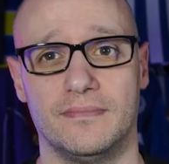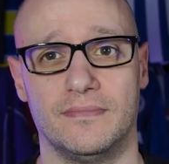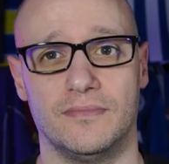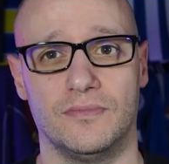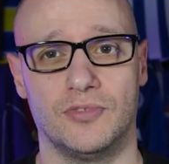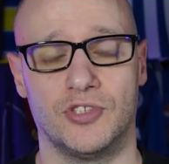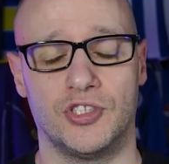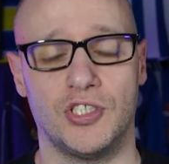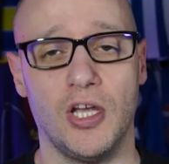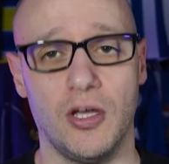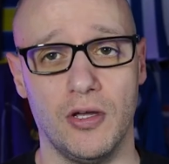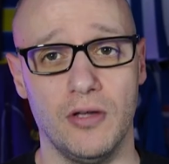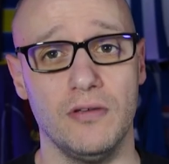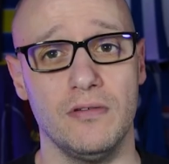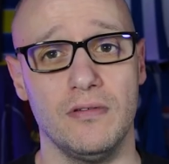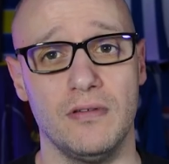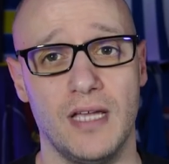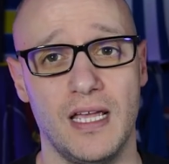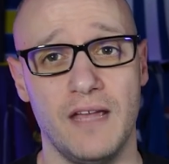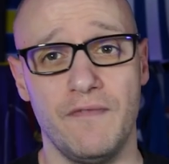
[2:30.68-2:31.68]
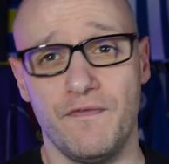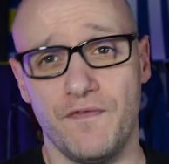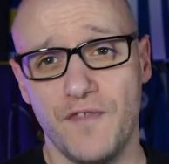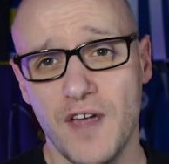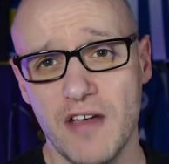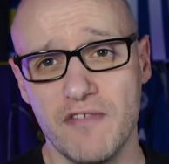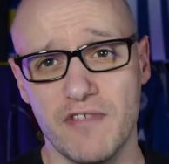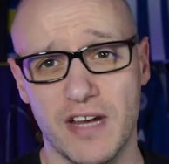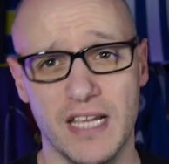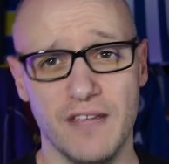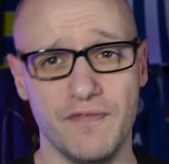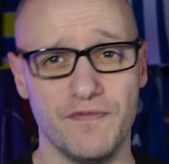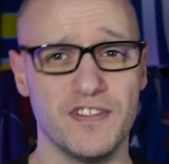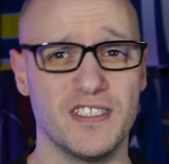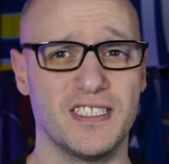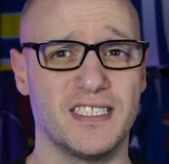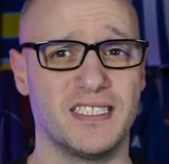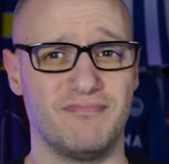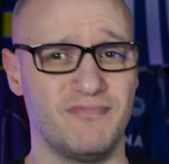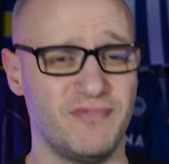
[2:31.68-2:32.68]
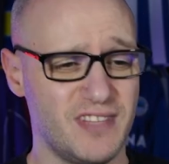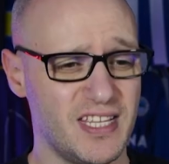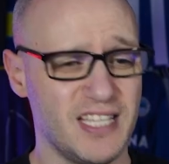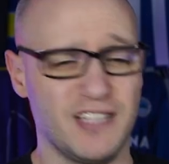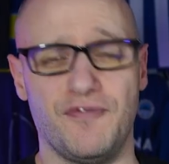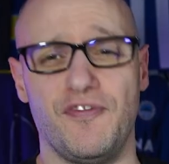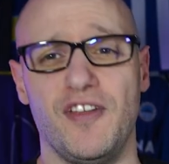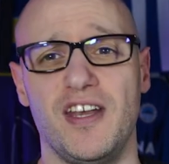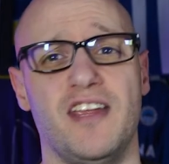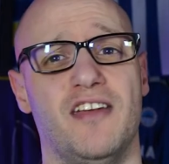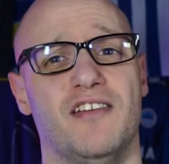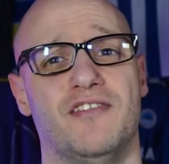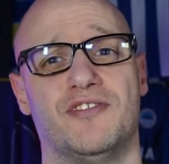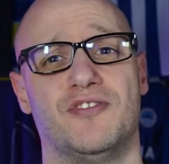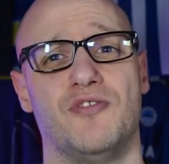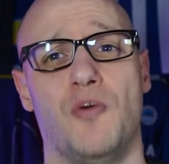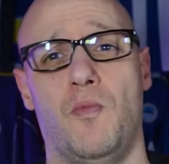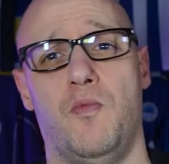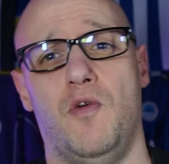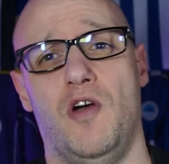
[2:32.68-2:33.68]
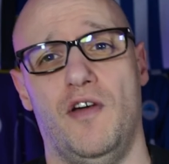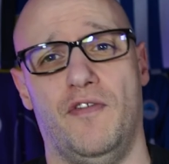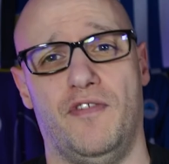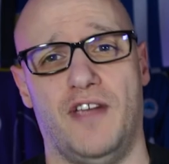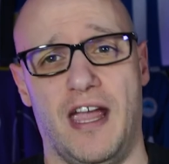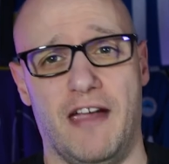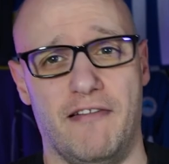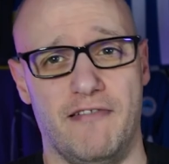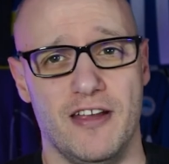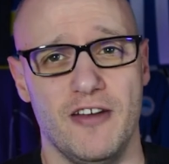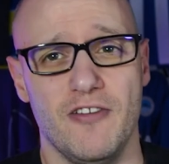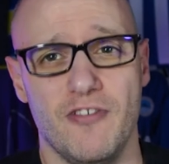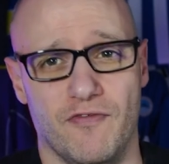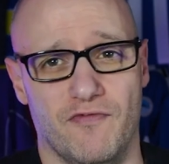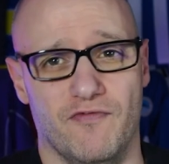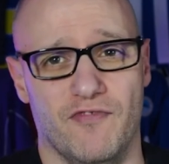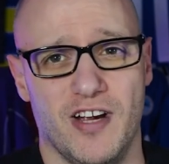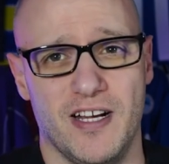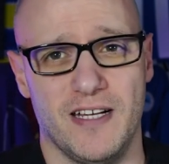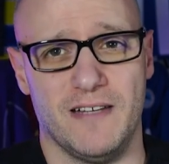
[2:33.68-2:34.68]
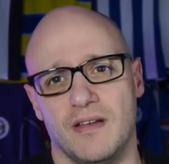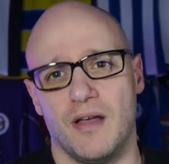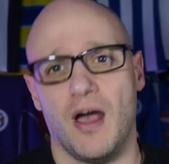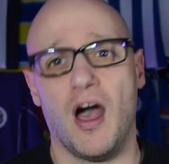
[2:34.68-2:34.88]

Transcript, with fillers: So, in theory, this, this video is not worth carrying on, right?